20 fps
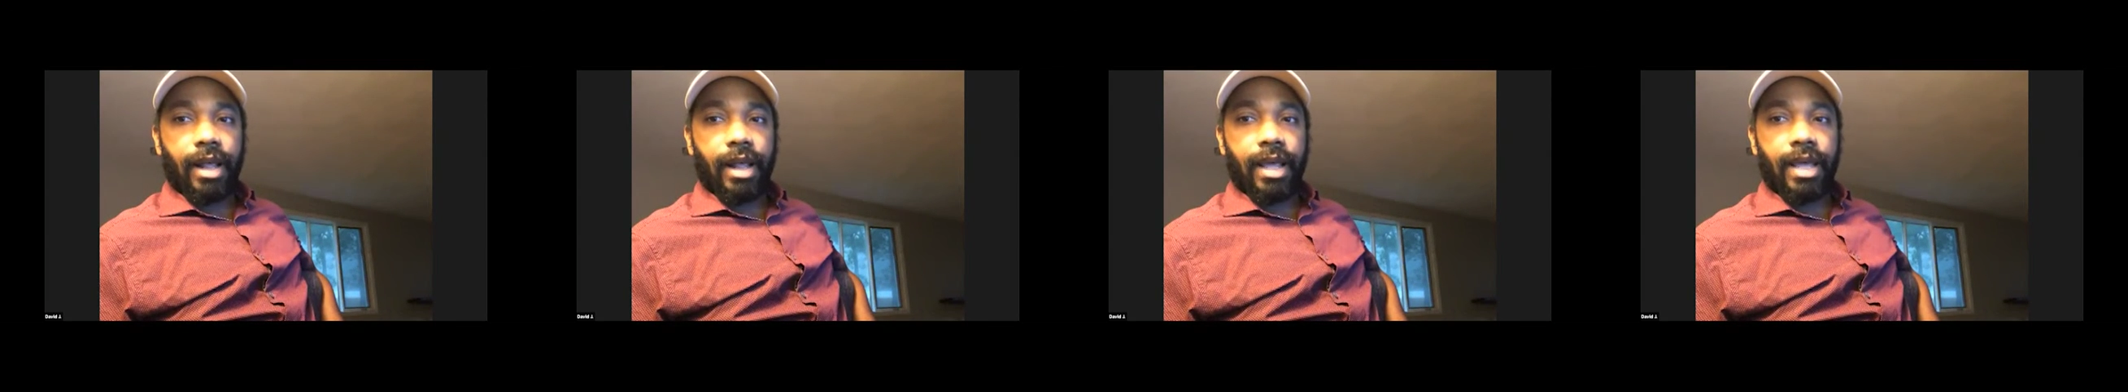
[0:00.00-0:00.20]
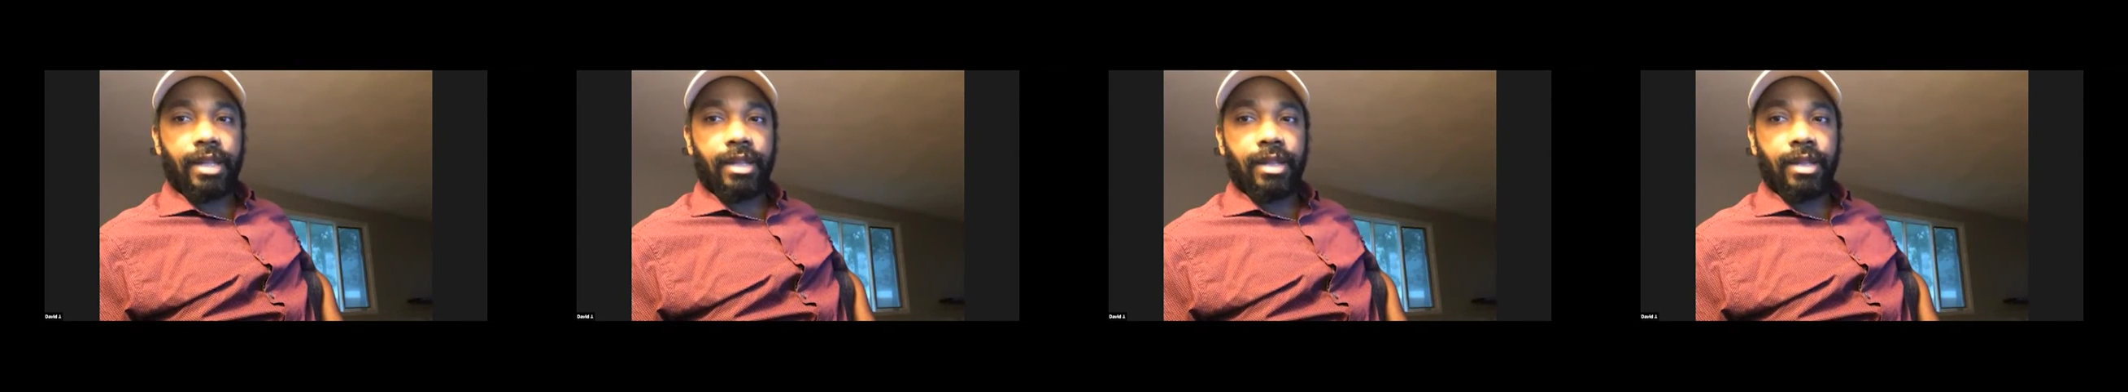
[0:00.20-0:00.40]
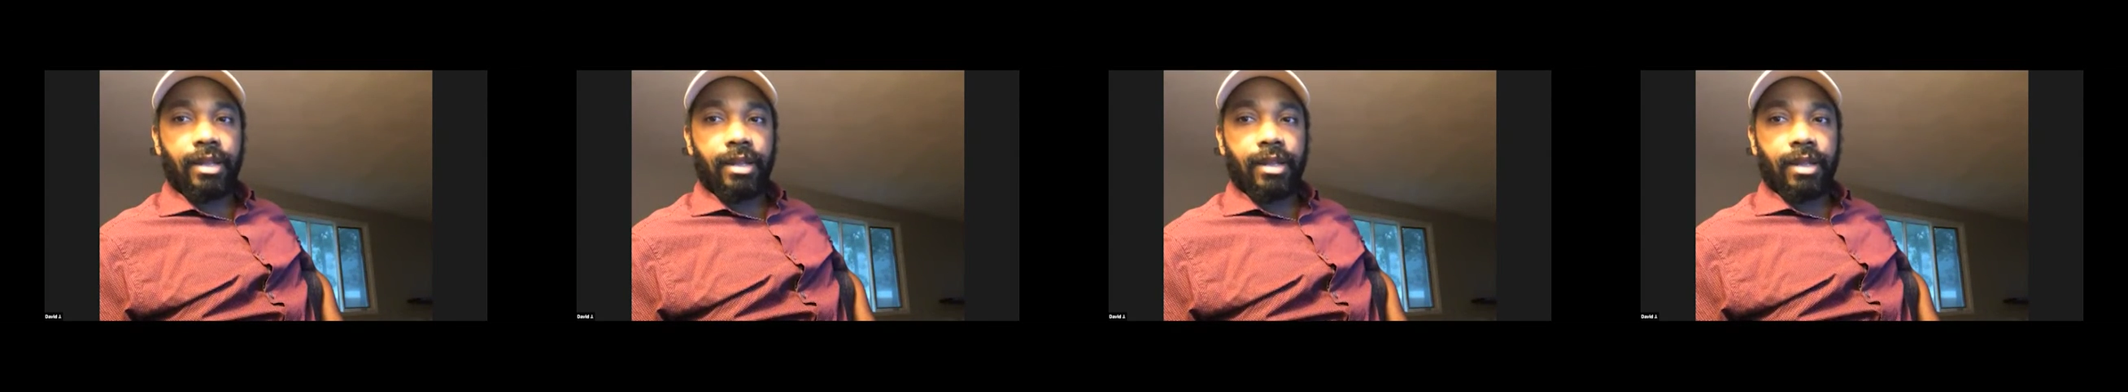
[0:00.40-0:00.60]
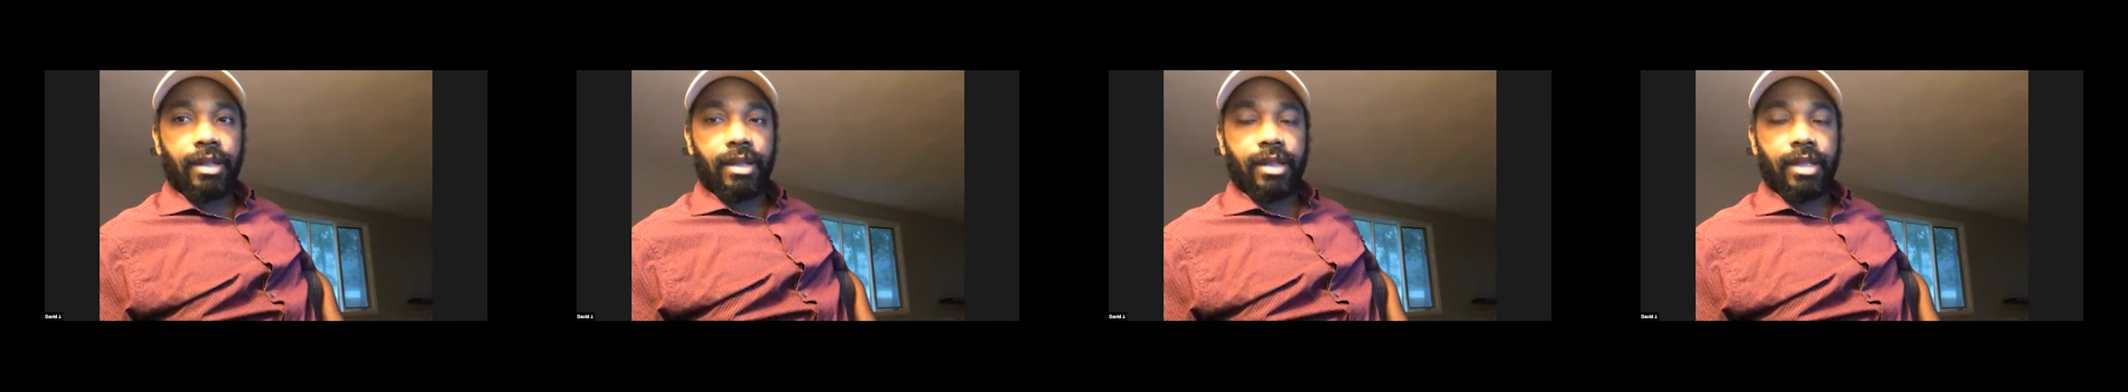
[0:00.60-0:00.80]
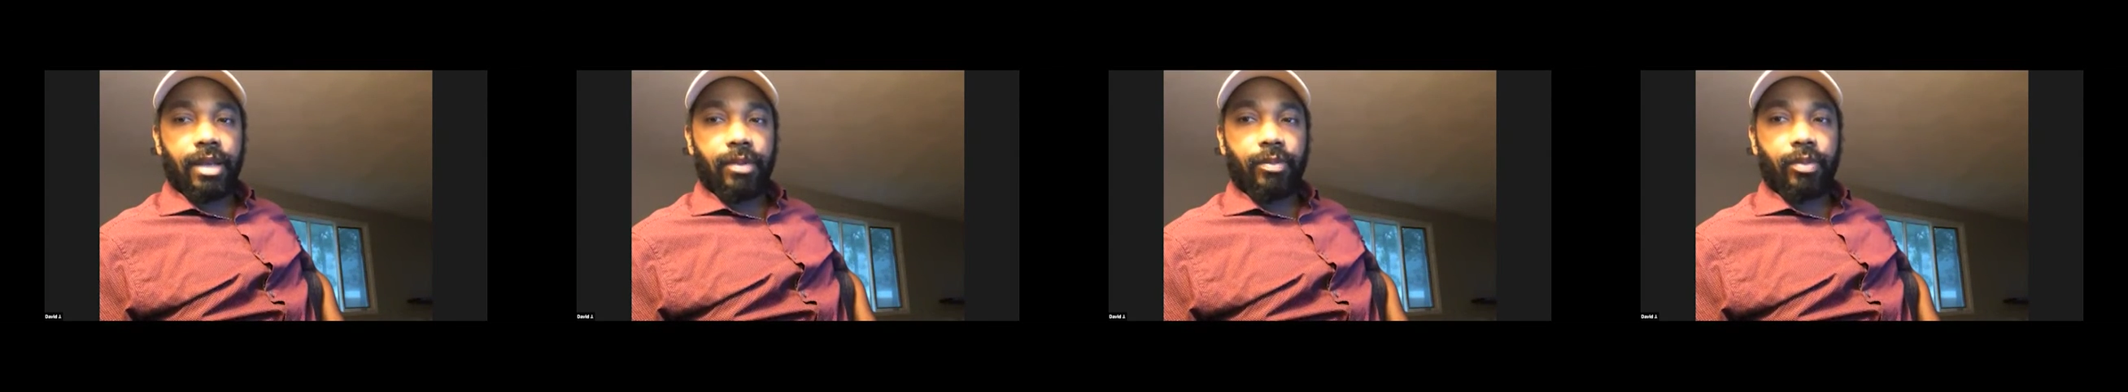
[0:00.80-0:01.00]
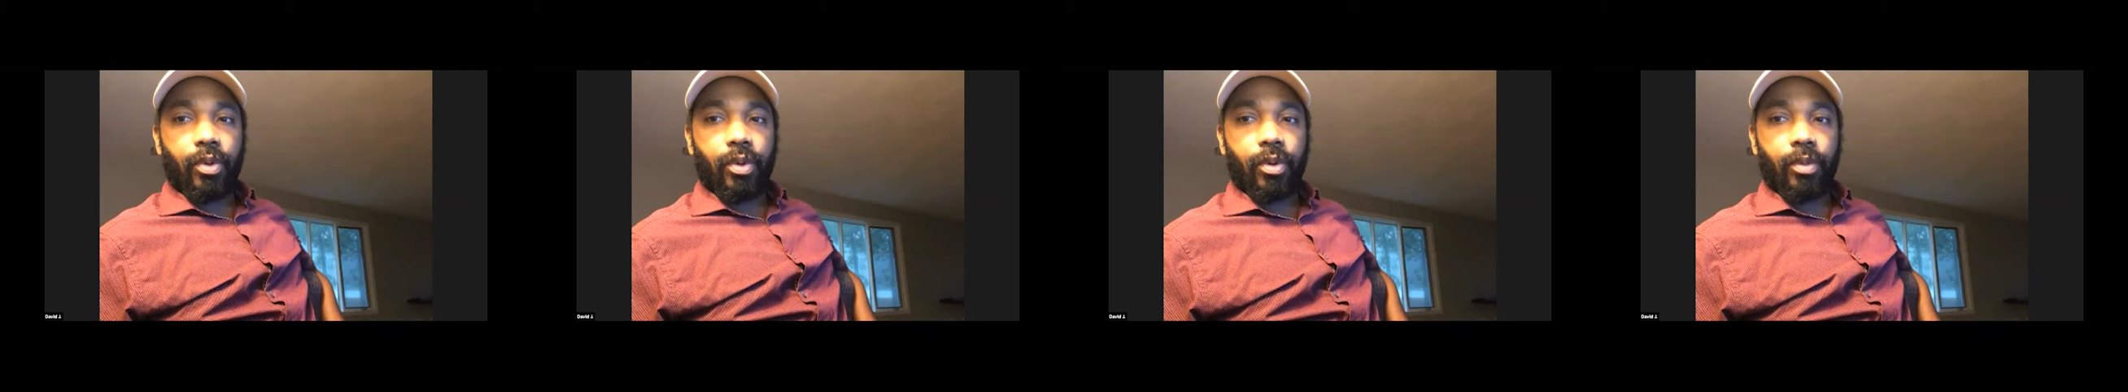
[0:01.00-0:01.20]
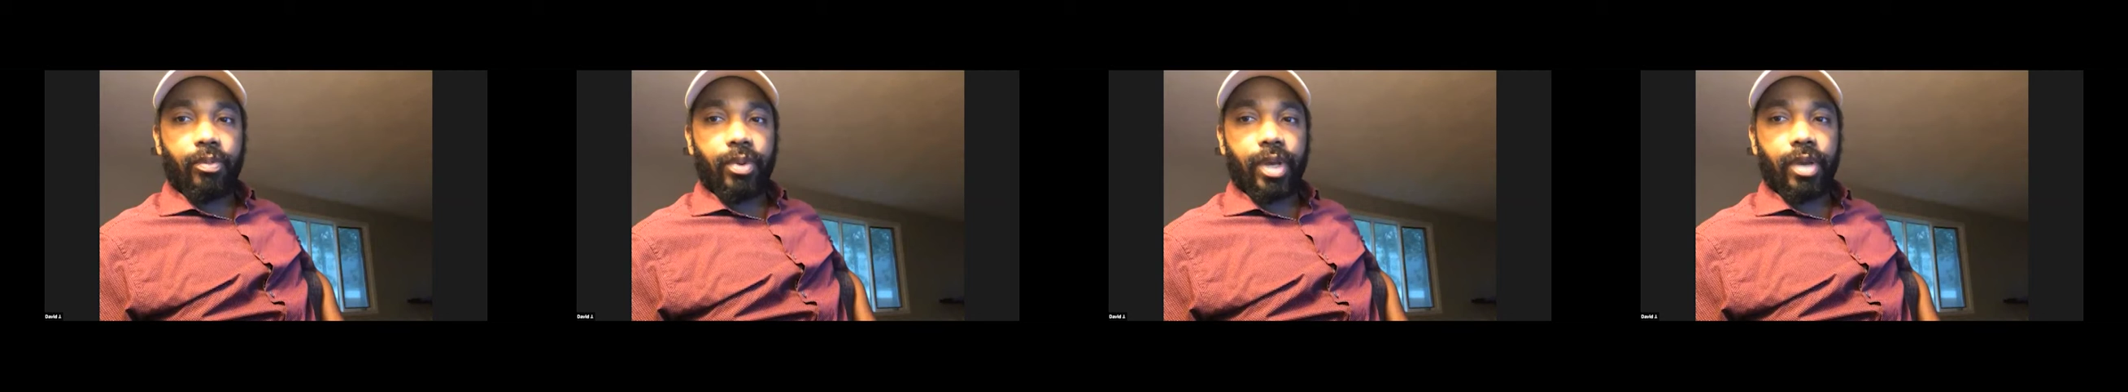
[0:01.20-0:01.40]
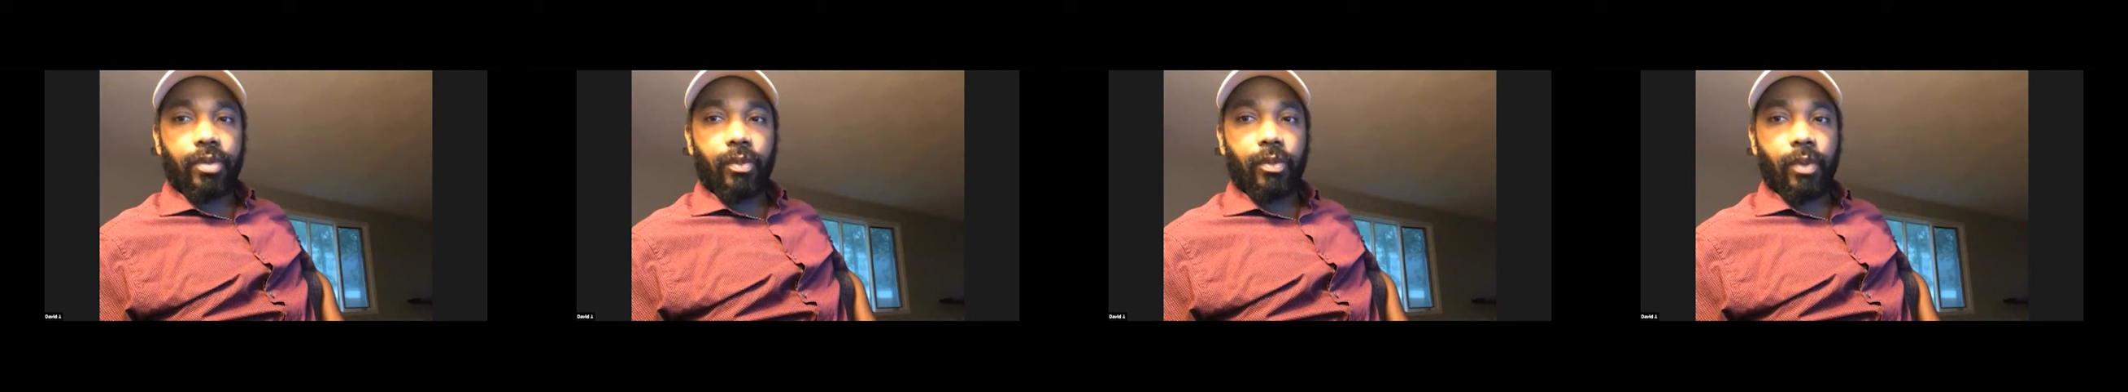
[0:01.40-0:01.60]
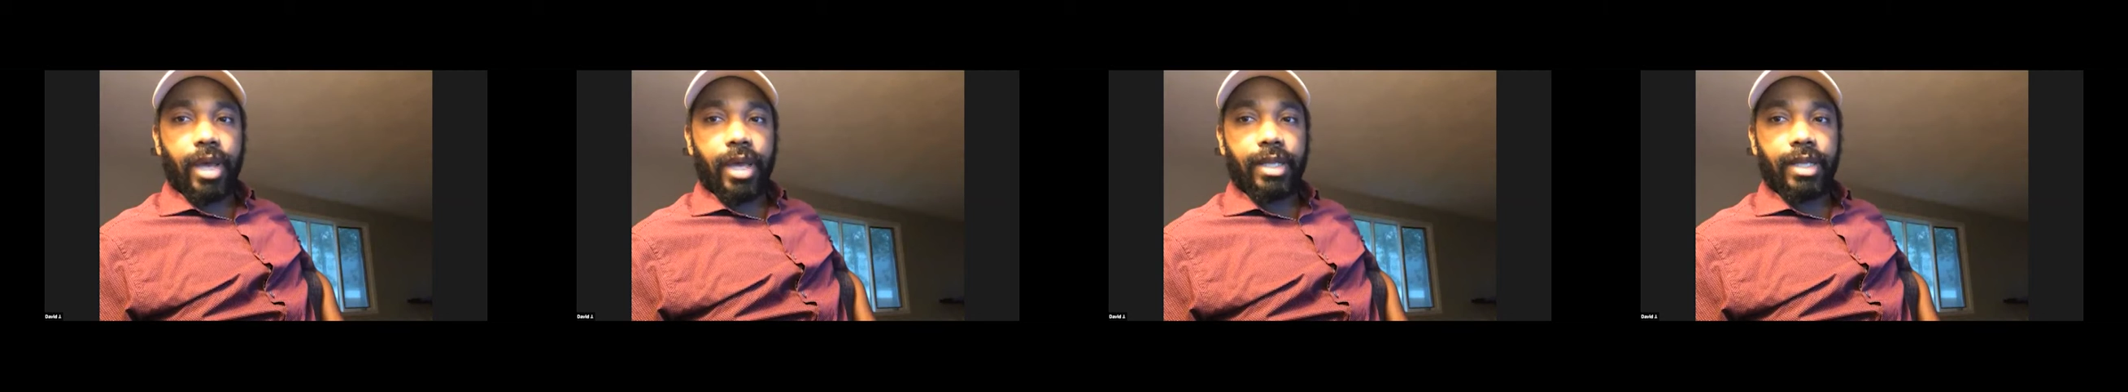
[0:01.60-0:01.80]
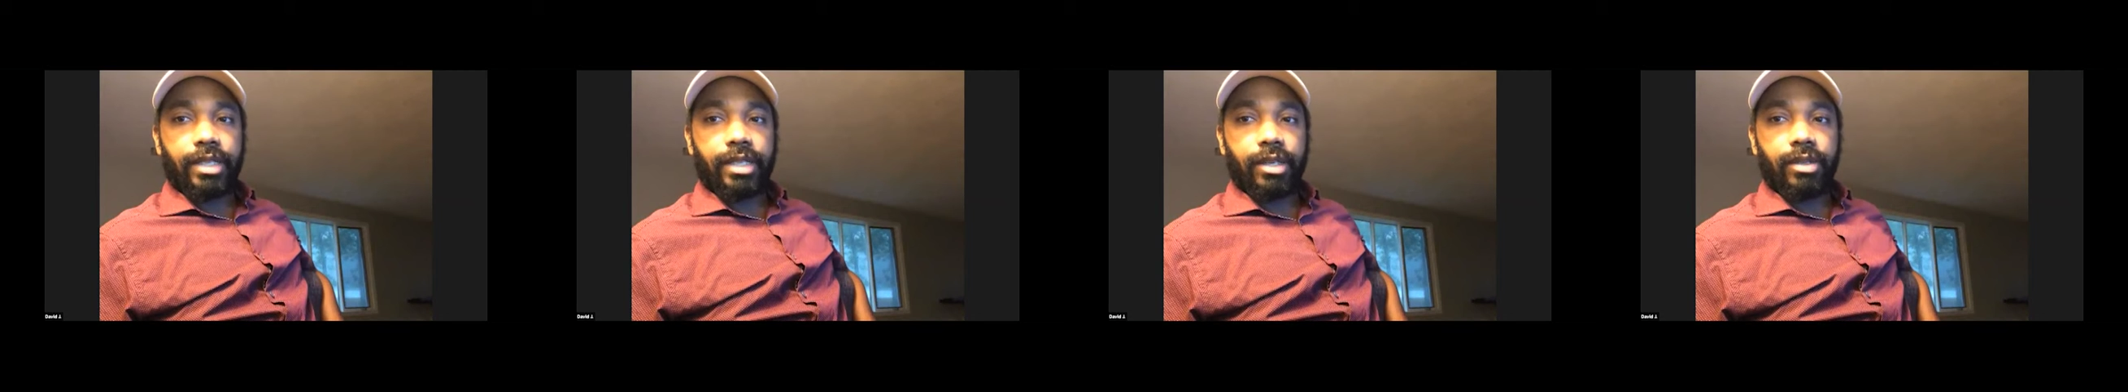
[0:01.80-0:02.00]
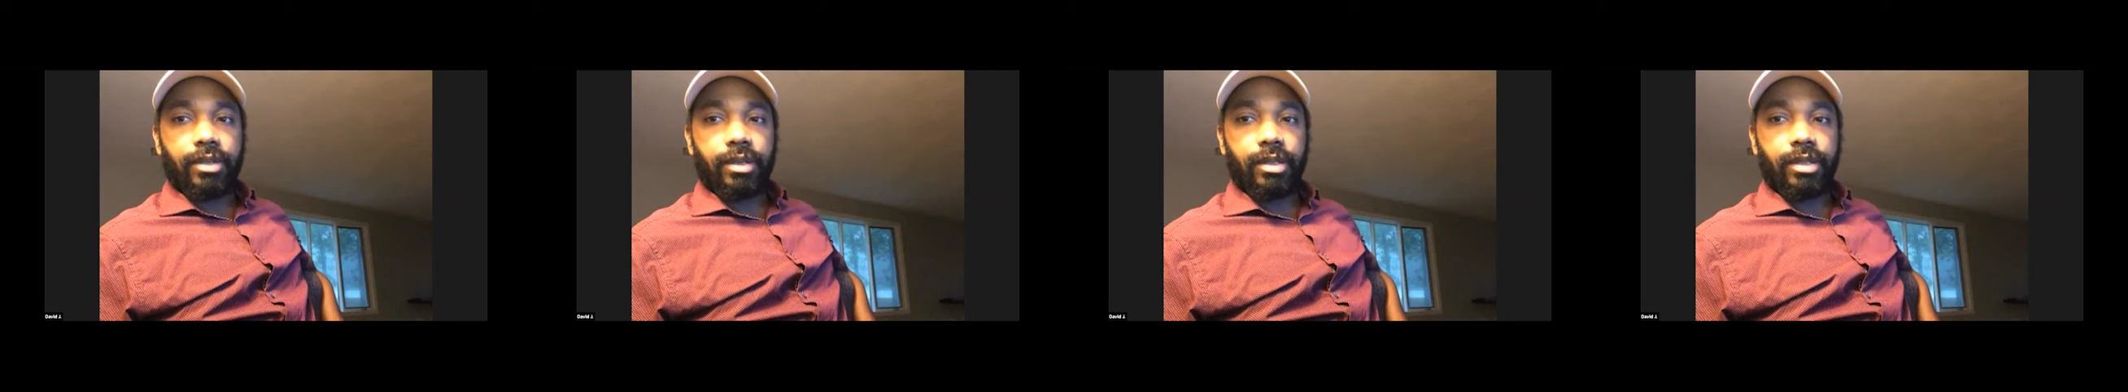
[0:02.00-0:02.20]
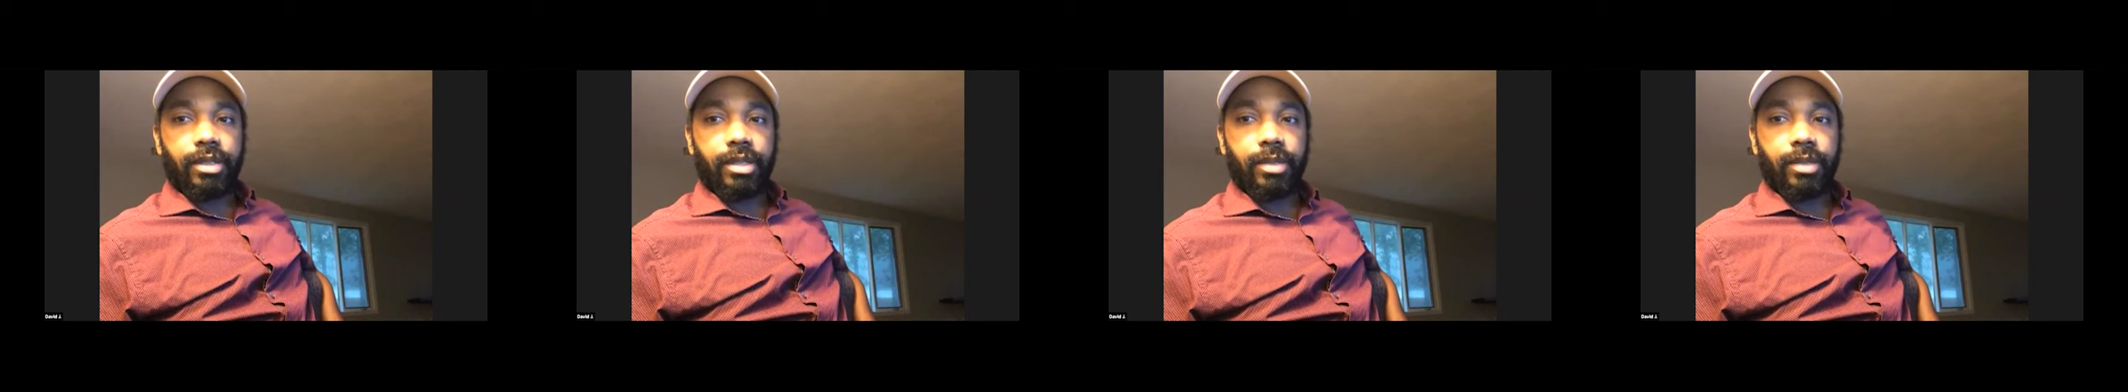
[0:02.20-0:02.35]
Find the appropriate way to